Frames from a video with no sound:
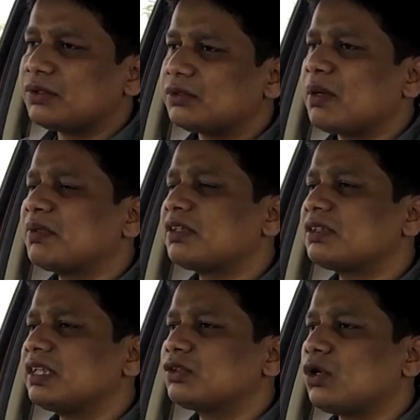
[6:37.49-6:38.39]
because remember the
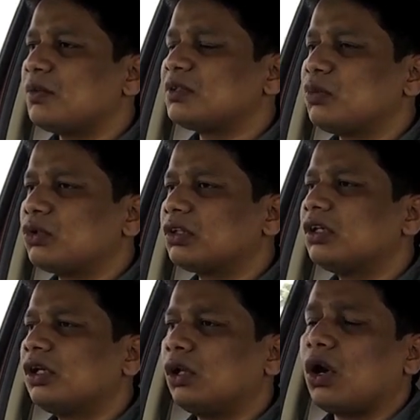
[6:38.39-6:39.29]
seat scob is both
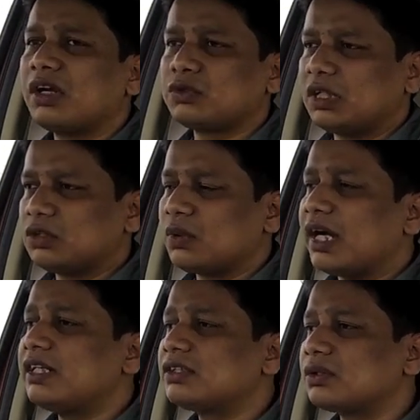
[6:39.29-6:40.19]
long as well as
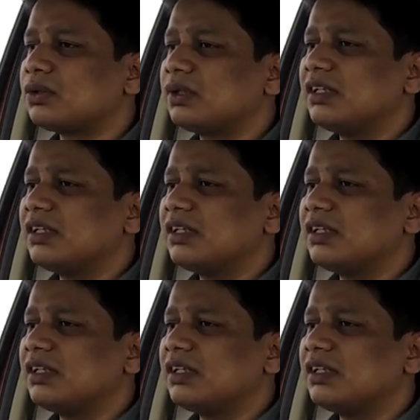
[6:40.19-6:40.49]
wide, so